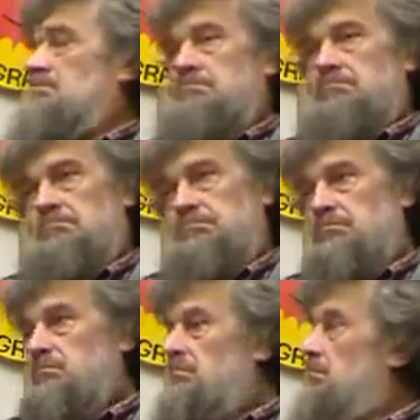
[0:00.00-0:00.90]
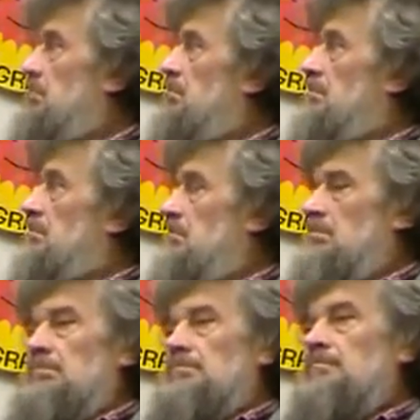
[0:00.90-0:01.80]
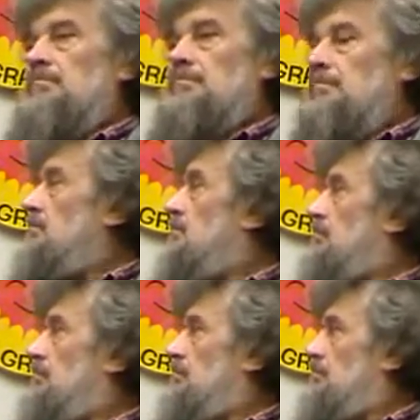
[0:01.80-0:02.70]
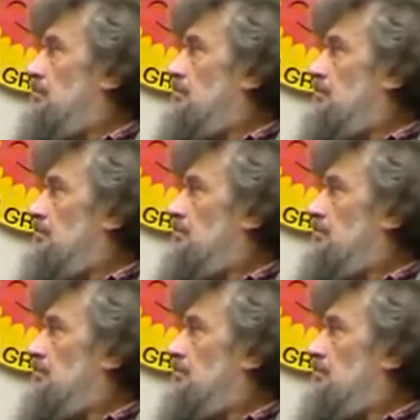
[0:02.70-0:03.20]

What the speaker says: No words are spoken by the person on screen.